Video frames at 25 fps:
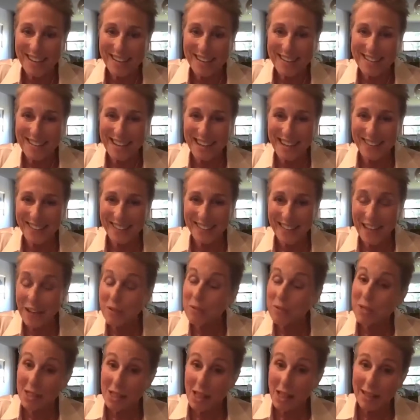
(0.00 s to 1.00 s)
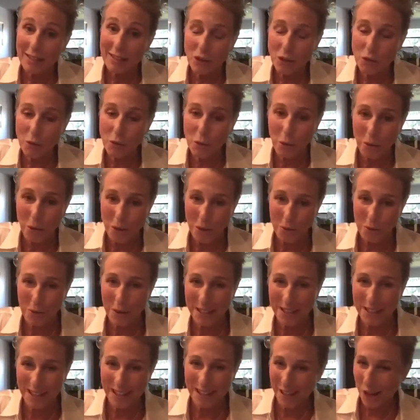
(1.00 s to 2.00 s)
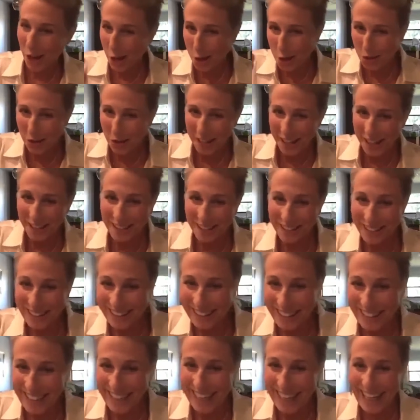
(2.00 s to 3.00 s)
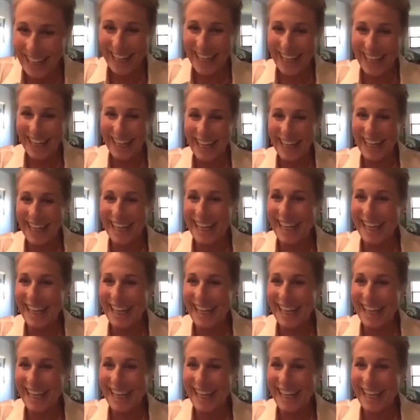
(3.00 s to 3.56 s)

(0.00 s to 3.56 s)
So that was a lot to throw at you, but you can handle it.